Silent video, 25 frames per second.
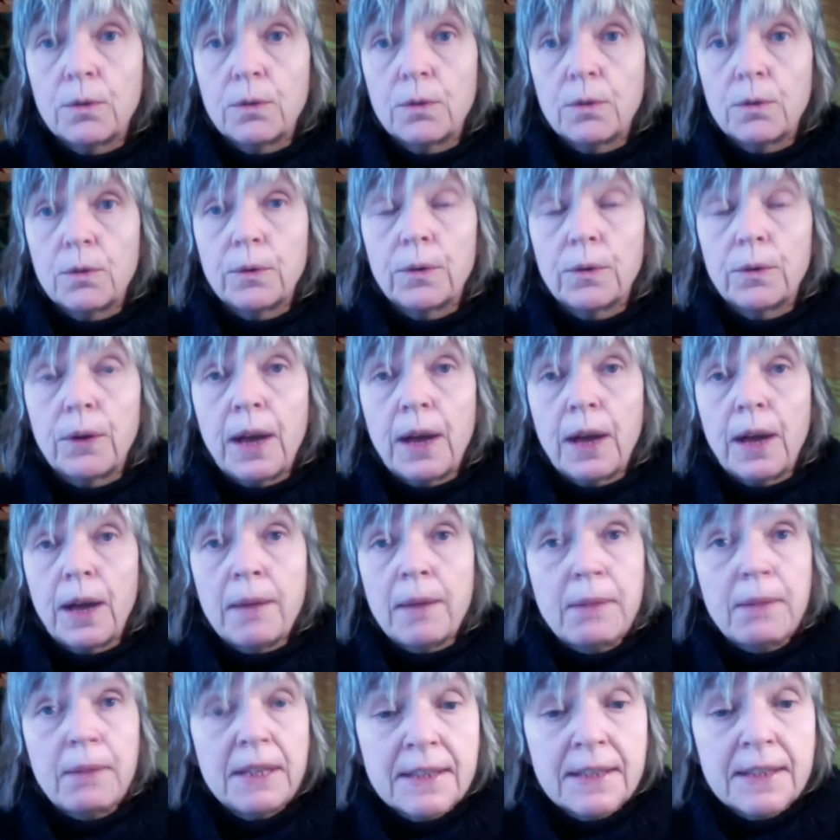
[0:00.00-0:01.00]
I mean,
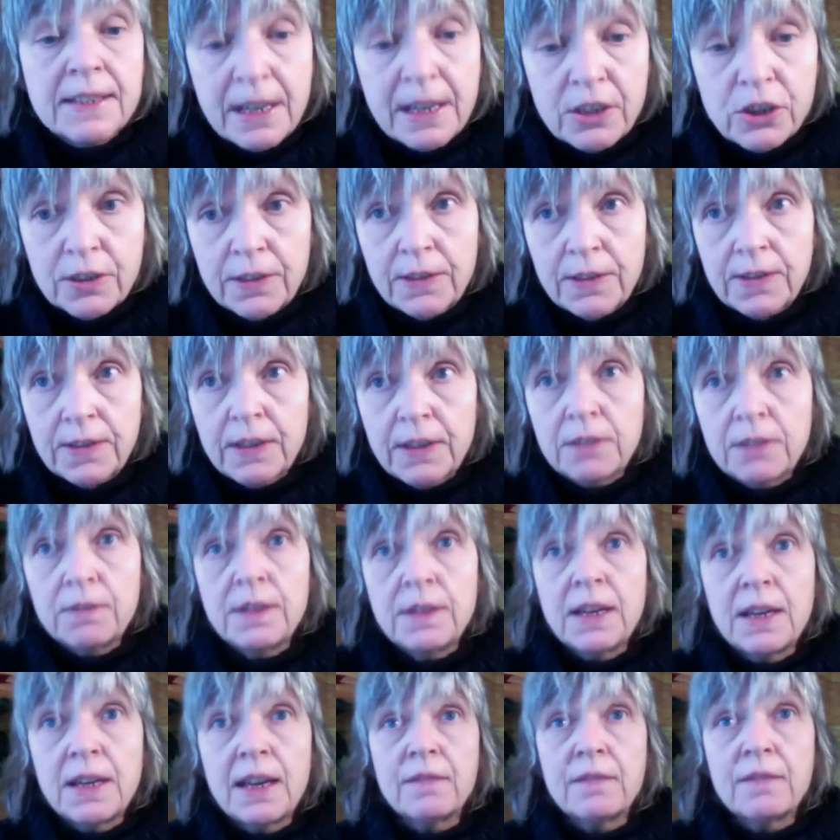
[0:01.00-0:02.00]
it is natural
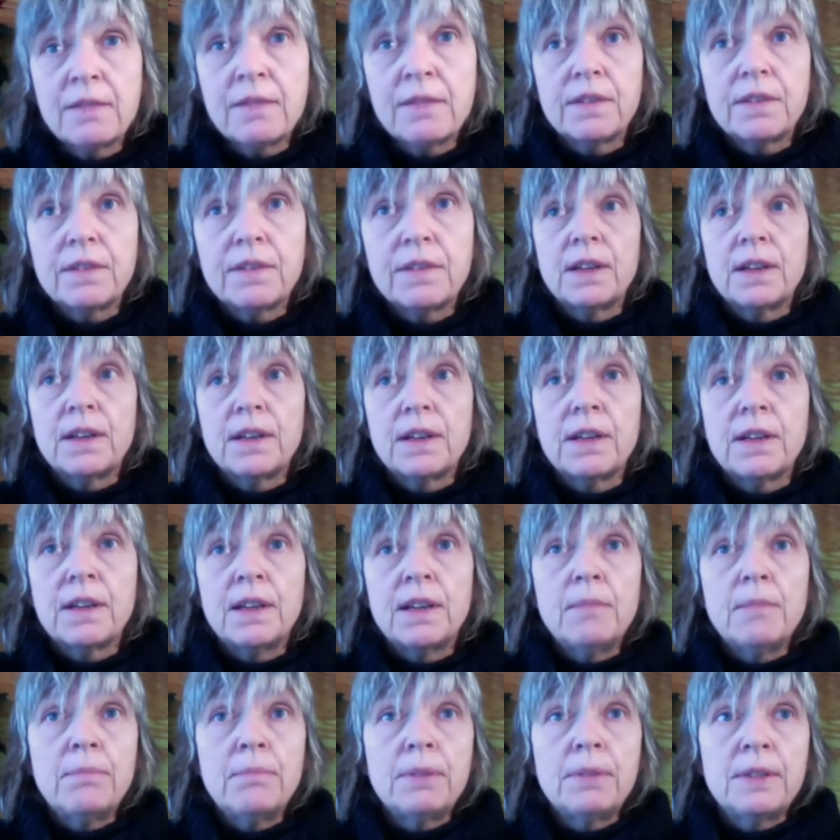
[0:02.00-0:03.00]
that we have
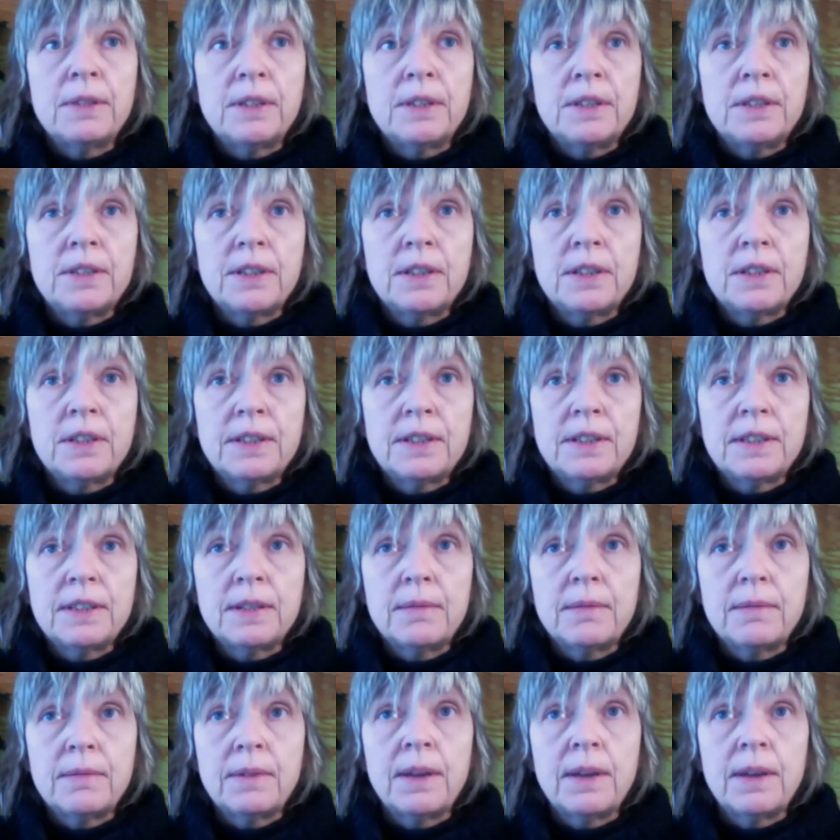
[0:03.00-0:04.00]

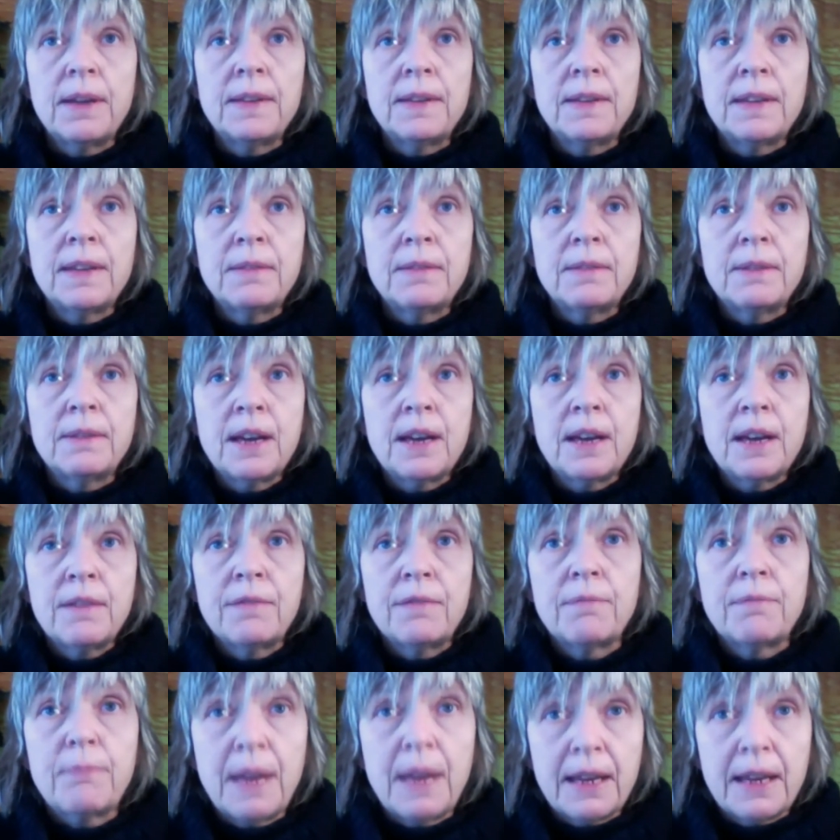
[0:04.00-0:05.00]
impediments and that we
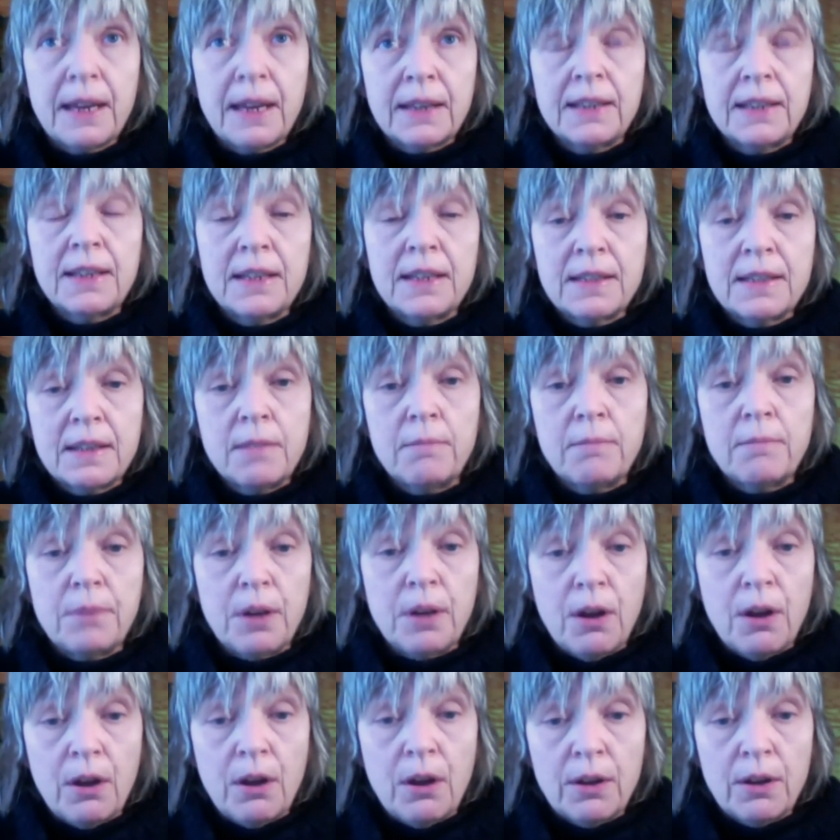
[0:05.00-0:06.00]
have barriers and
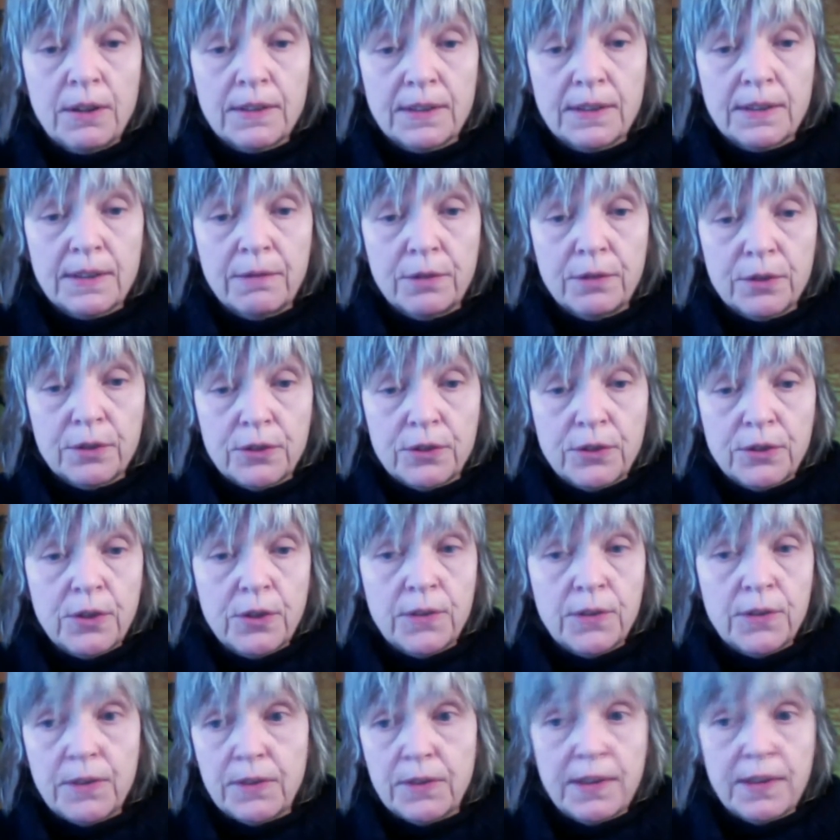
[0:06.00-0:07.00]
blocks and for
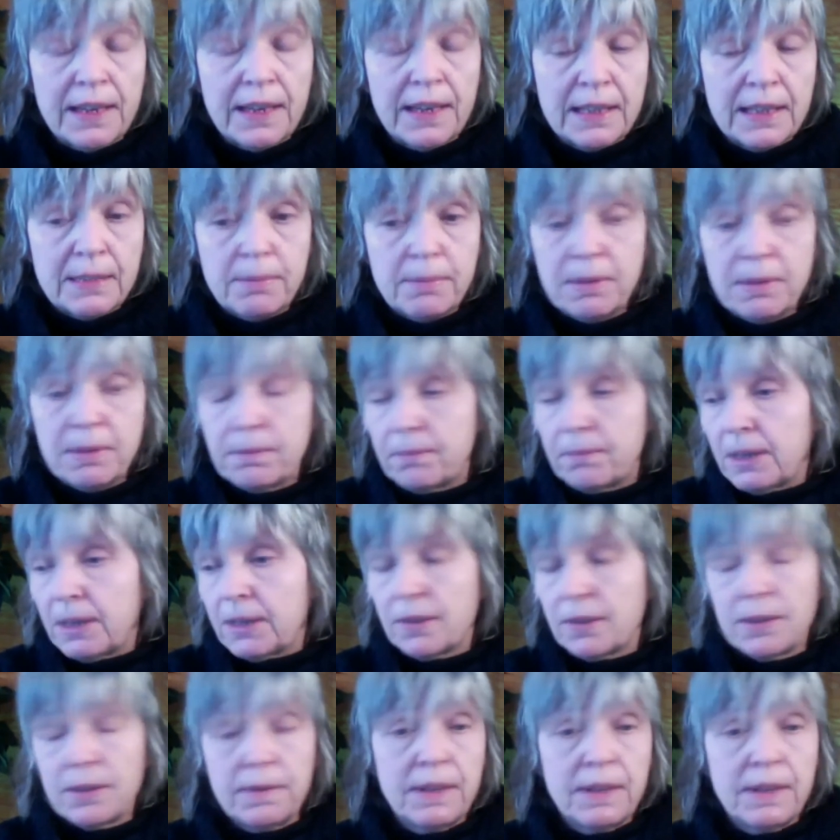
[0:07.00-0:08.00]
certain things
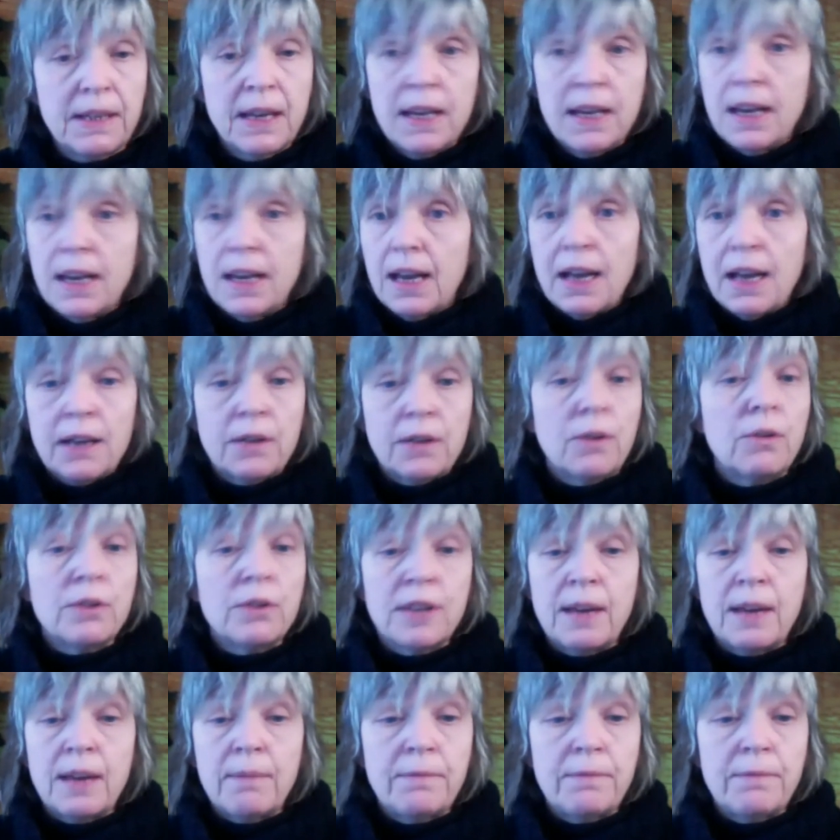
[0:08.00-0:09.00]
because we are
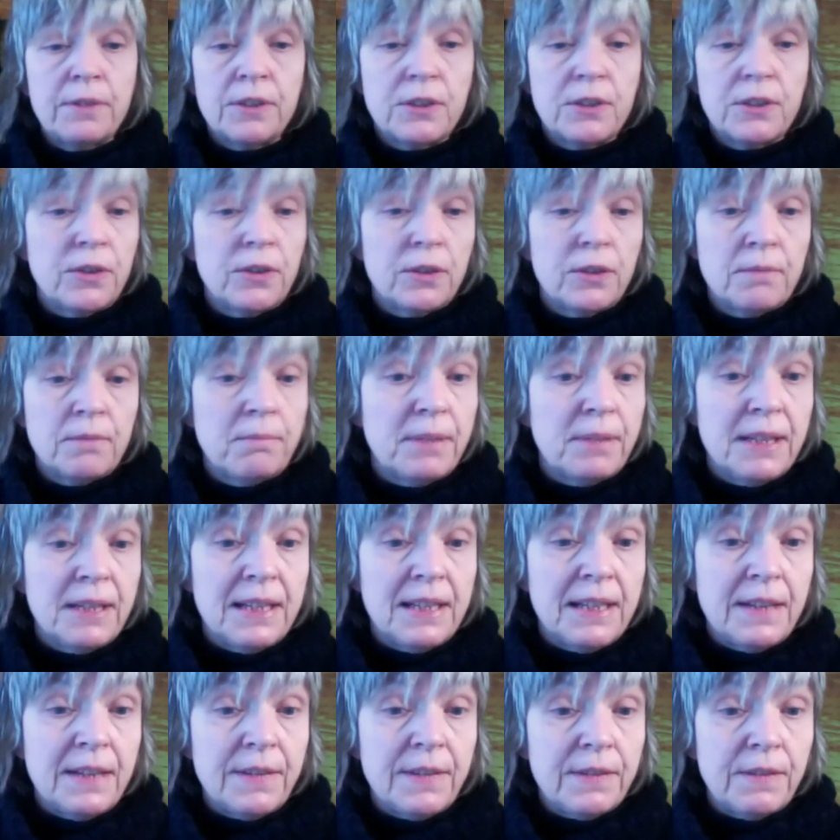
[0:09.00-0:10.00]
grown up with certain
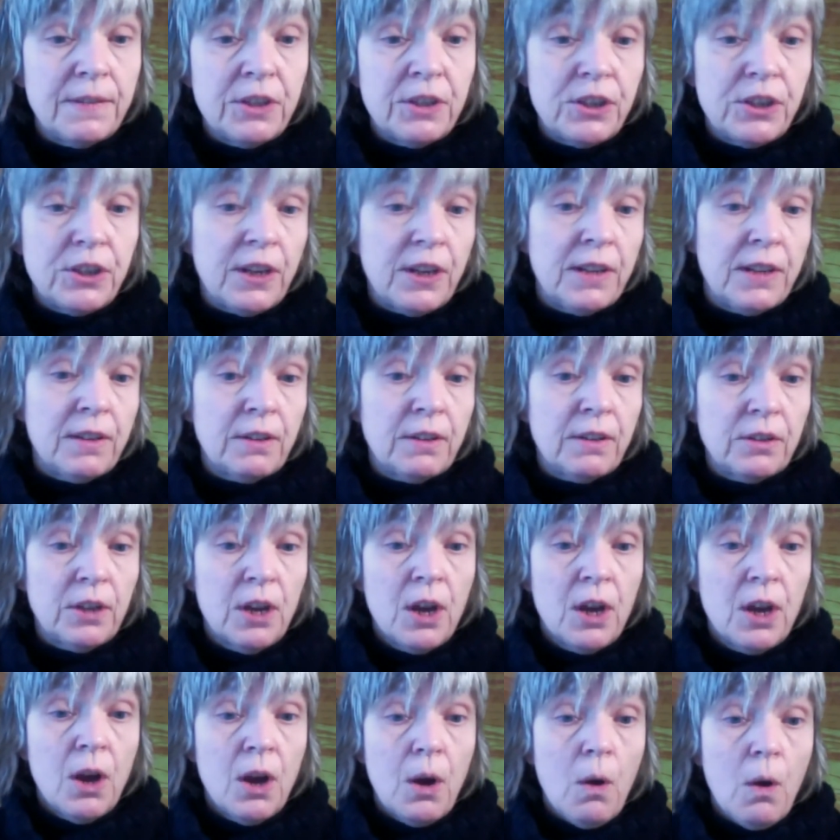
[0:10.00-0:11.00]
beliefs which are not
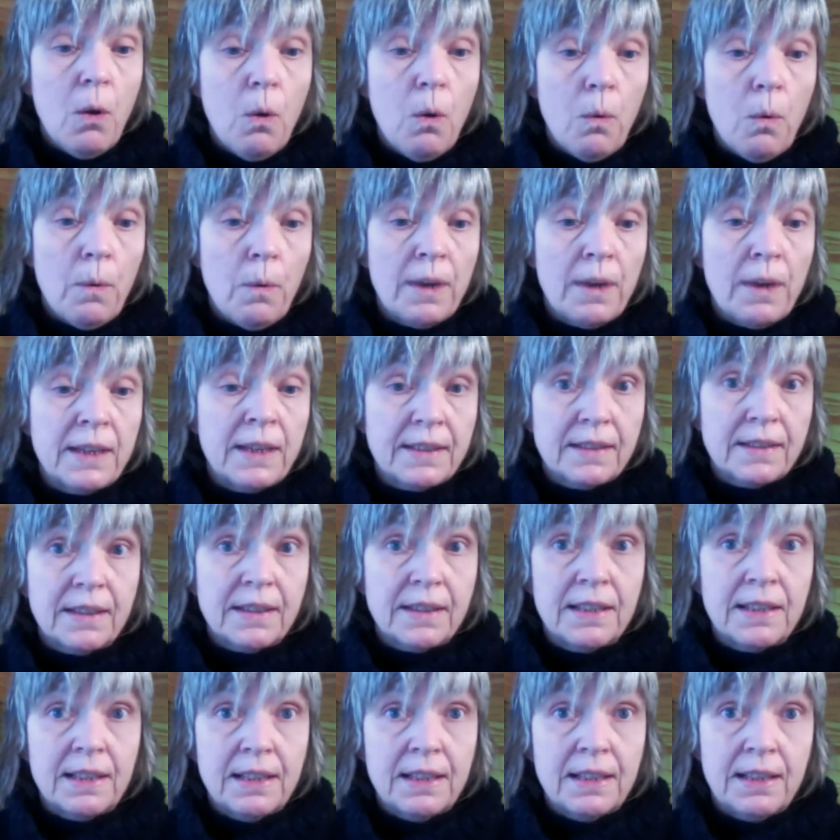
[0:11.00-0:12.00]
always
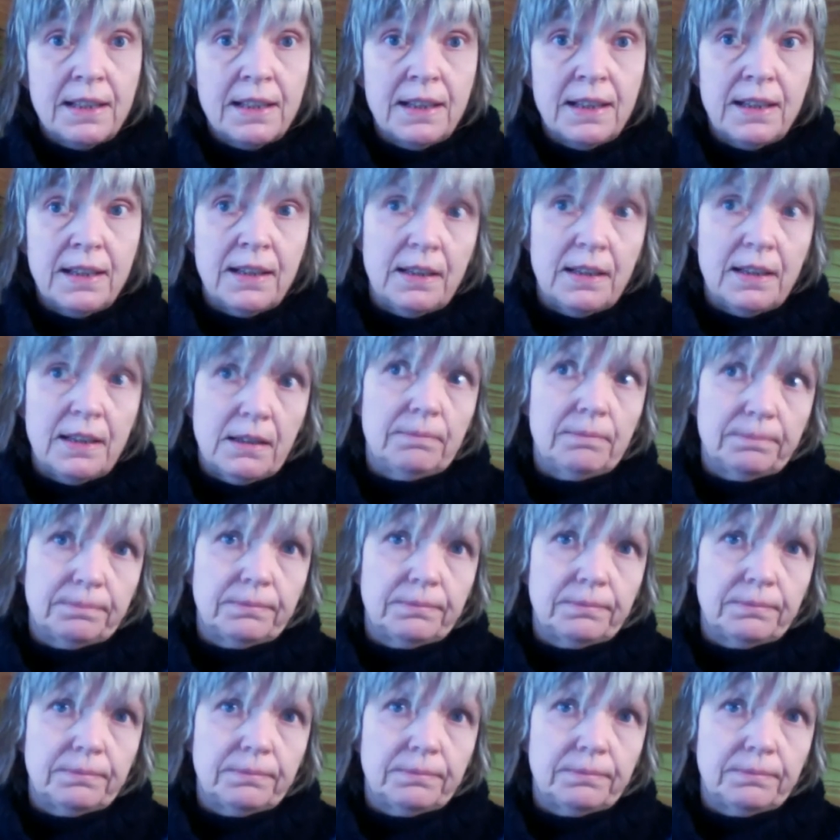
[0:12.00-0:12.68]
really